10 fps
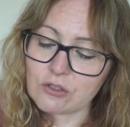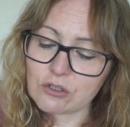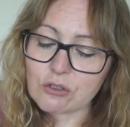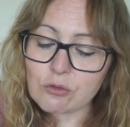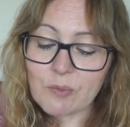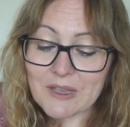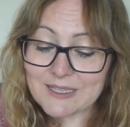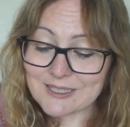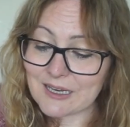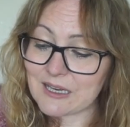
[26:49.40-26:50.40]
So
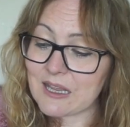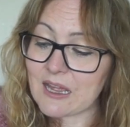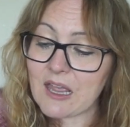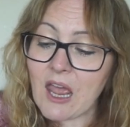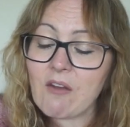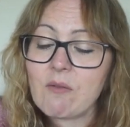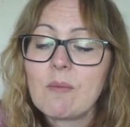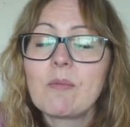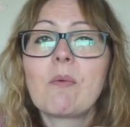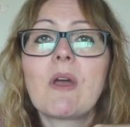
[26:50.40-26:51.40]
basically, I can't
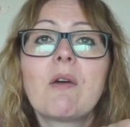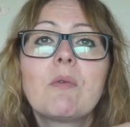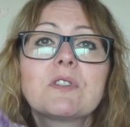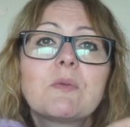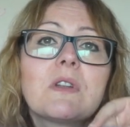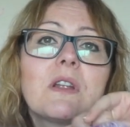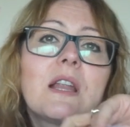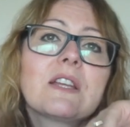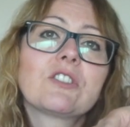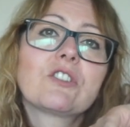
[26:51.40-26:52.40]
remember where I was when I
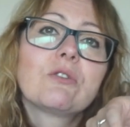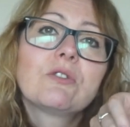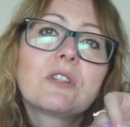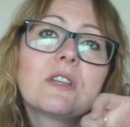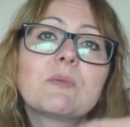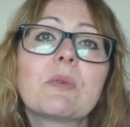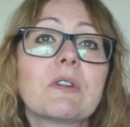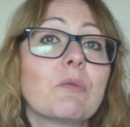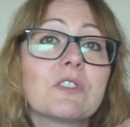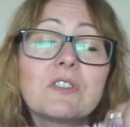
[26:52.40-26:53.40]
last showed you this, but
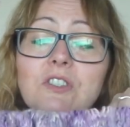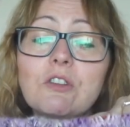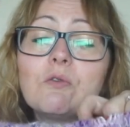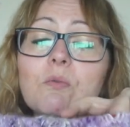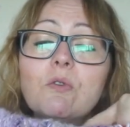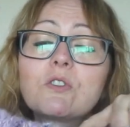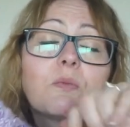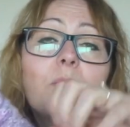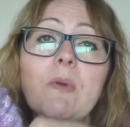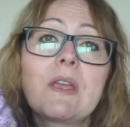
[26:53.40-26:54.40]
it wasn't too
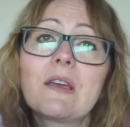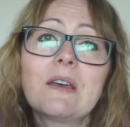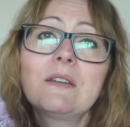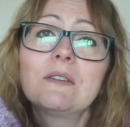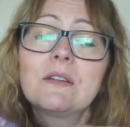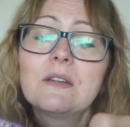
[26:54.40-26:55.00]
much bigger.